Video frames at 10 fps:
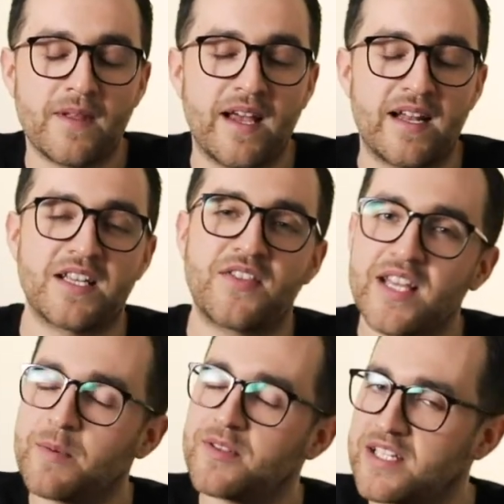And as I
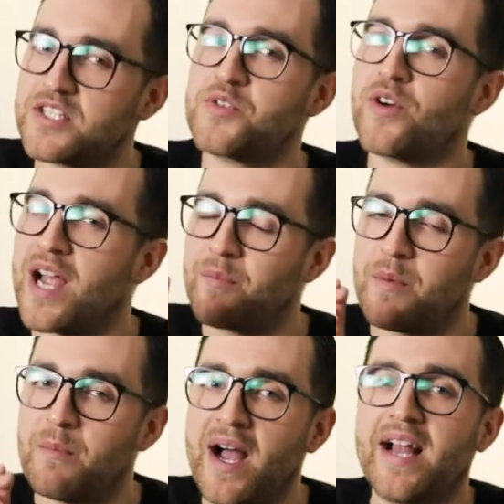think about that story, I'm
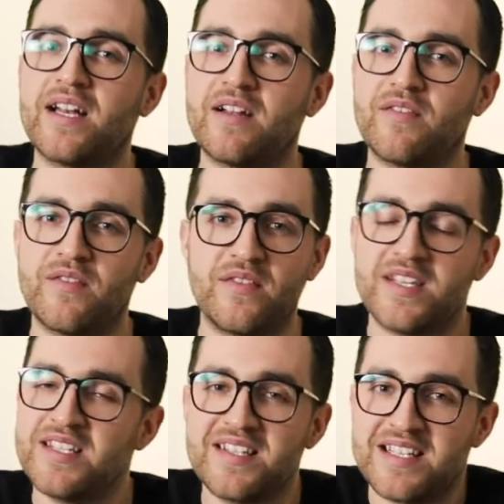reminded of
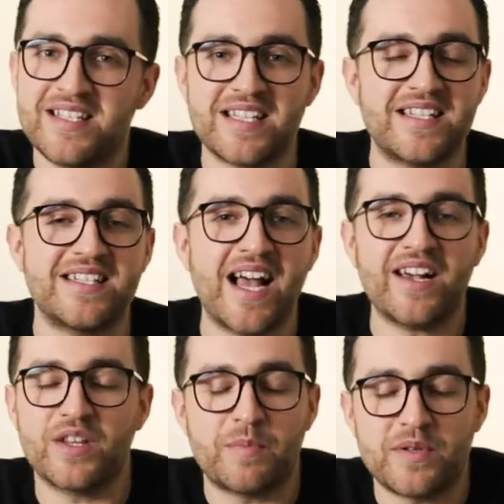this, this is
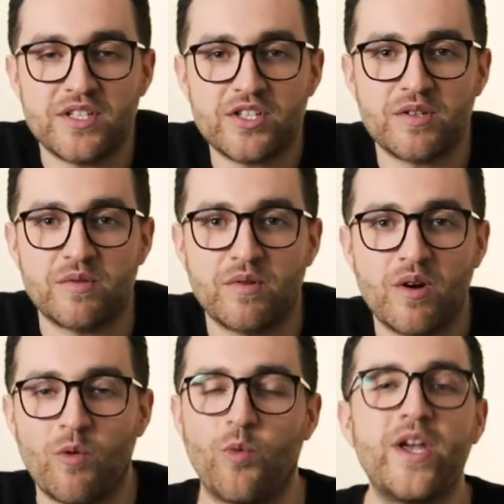exactly the position
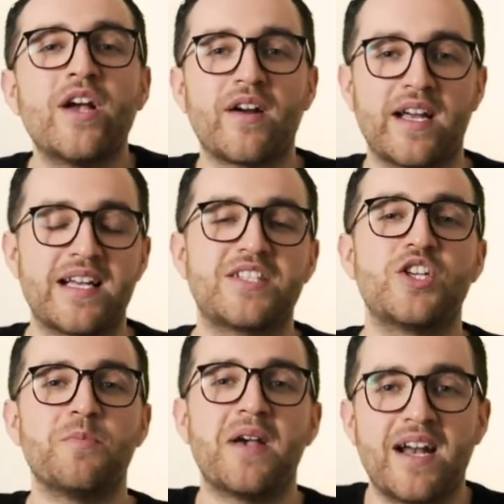we are in as
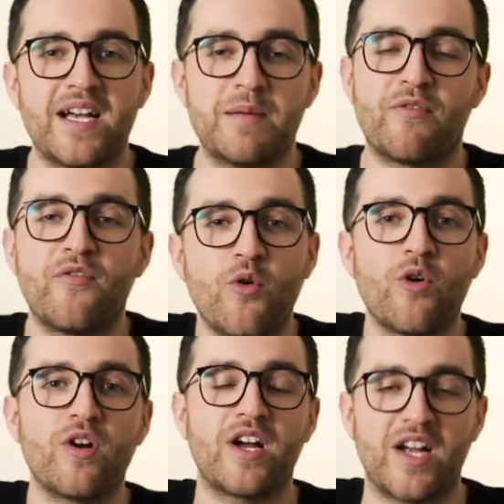humanity
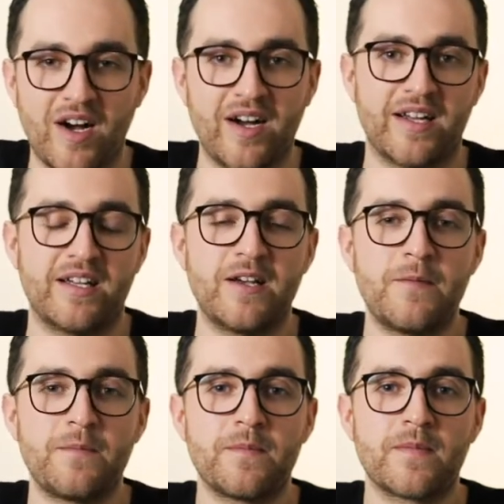before God.
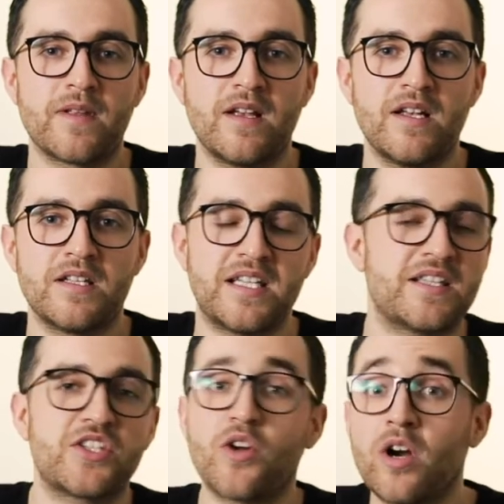See, at
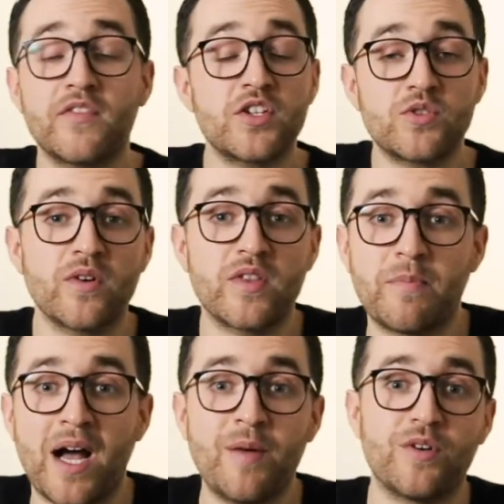the start of the story of the
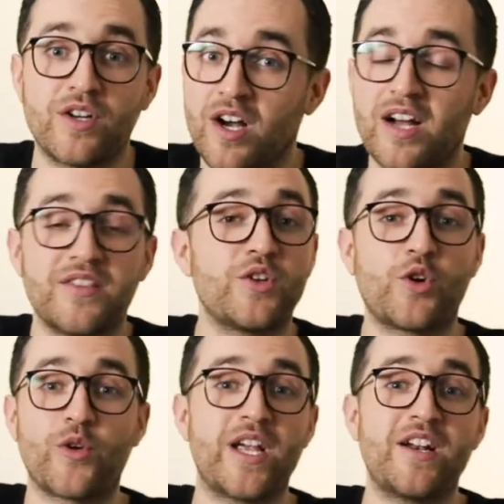Bible, God, the
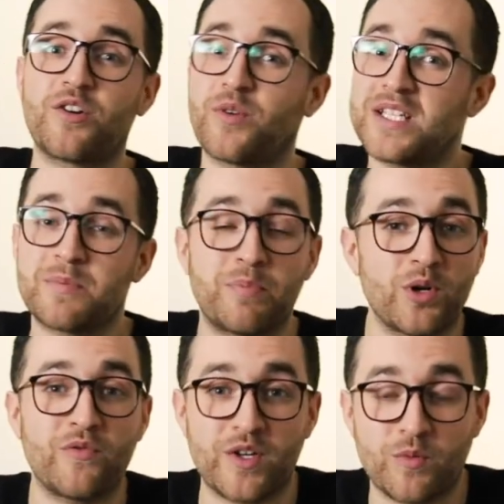Creator, creates a
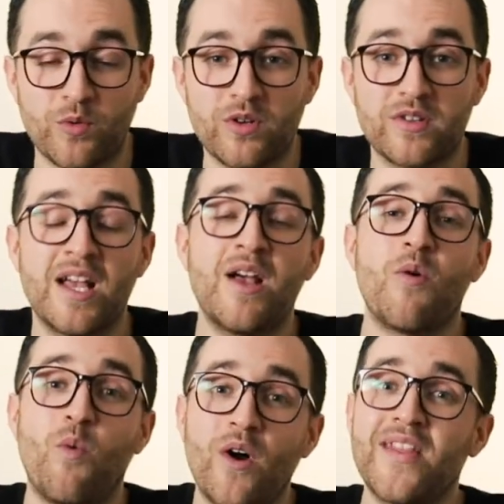perfect world,
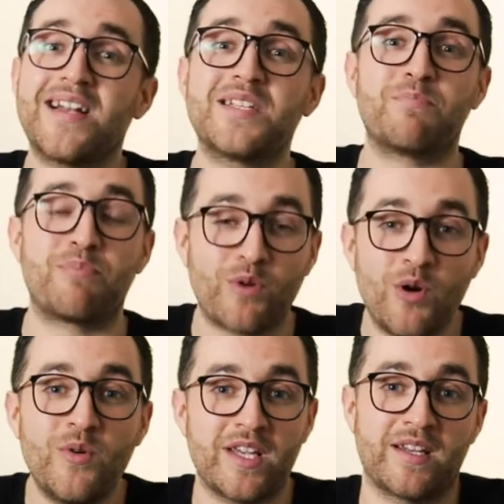one that is
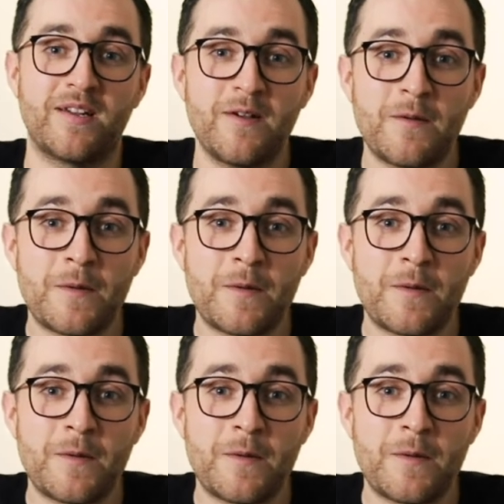broken